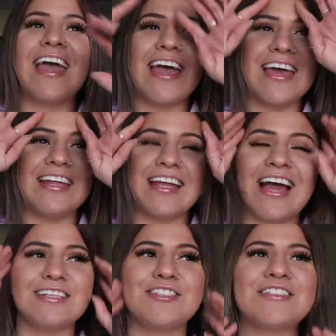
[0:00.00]
and
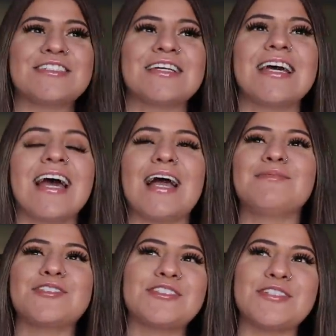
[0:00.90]
I'm
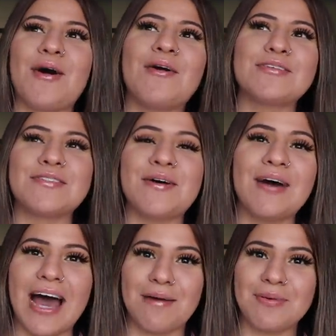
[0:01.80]
just so, so
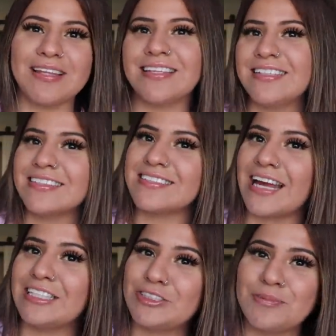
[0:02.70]
happy that they
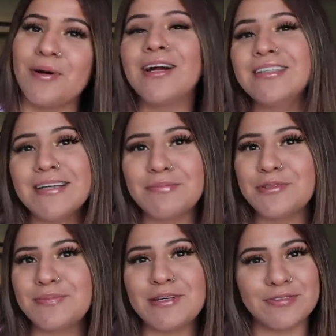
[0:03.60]
decided to partner up
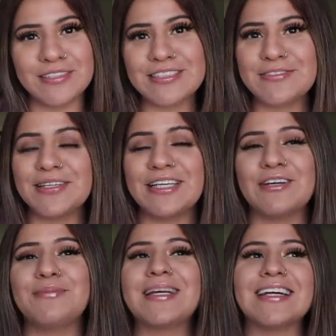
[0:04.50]
with me for this
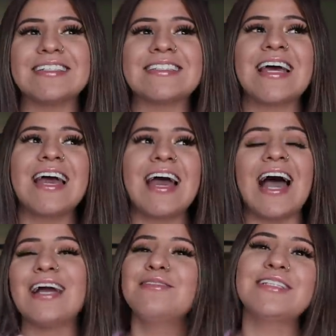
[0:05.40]
video because
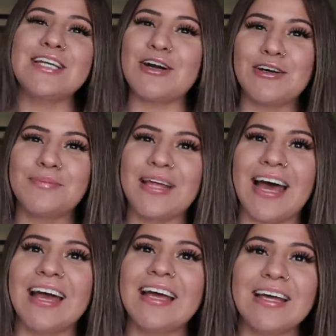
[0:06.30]
I really hope that